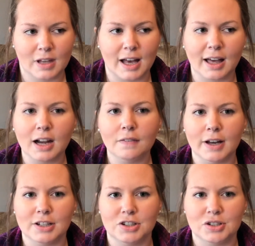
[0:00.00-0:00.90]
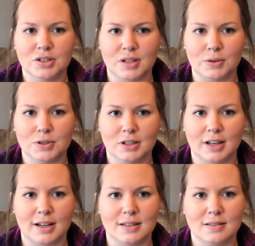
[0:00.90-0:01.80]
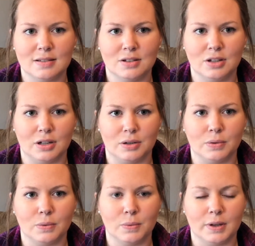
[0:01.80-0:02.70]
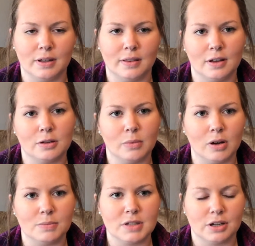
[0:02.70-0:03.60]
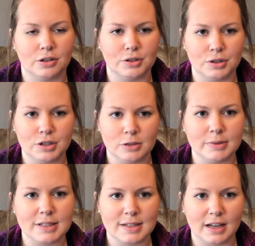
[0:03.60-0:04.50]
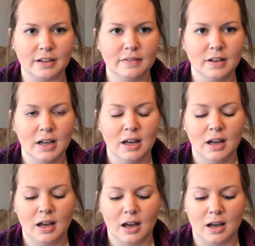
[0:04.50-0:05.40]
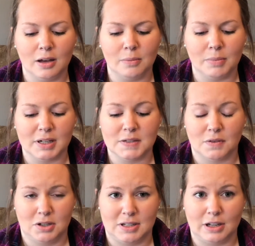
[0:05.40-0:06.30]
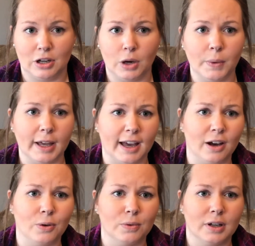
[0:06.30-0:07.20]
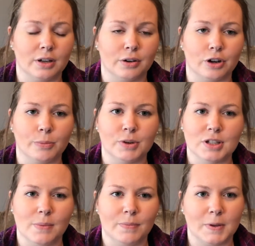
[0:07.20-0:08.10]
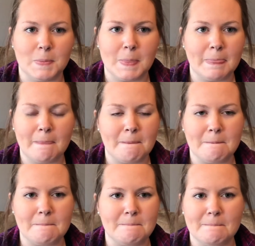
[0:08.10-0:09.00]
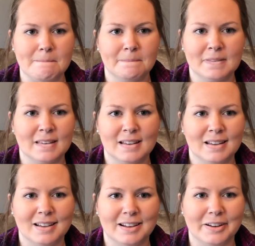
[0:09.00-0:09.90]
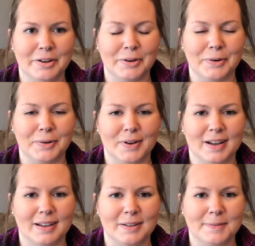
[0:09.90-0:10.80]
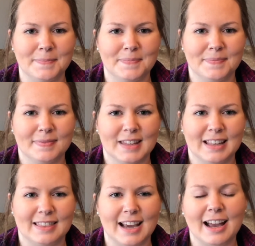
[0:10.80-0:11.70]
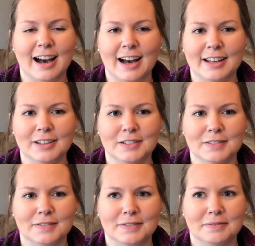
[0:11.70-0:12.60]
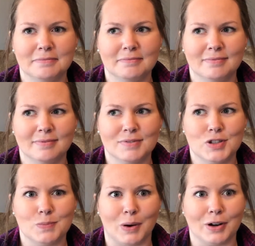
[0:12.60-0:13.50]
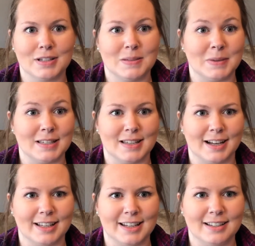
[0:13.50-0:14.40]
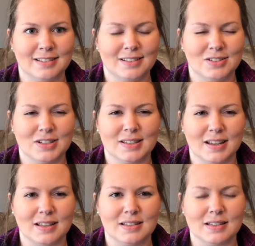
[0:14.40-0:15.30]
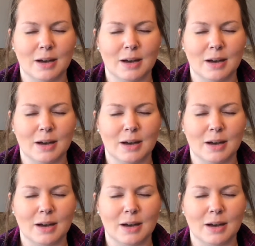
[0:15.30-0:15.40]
kind of like to just socialize, you know, with other moms here on YouTube and stuff. But as far as like going out in a group or something, no. That kind of sparks some anxiety just because